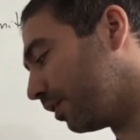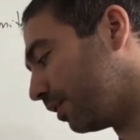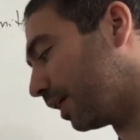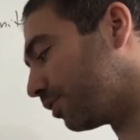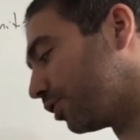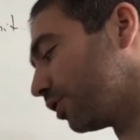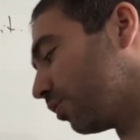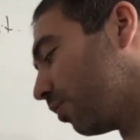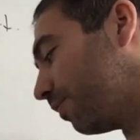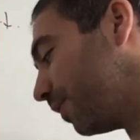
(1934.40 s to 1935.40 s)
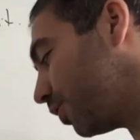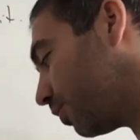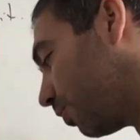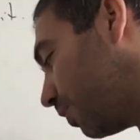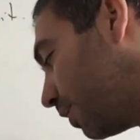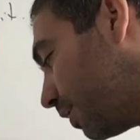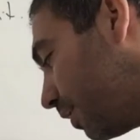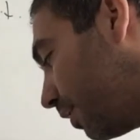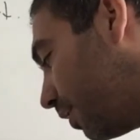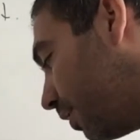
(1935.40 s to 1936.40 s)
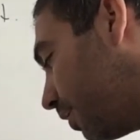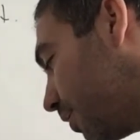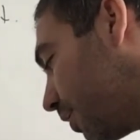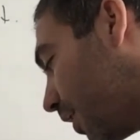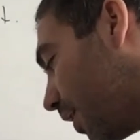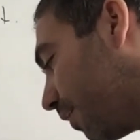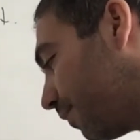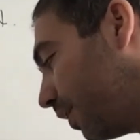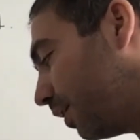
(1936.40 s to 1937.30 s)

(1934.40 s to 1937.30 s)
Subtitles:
the answer is just the coefficient, so this is 1/2.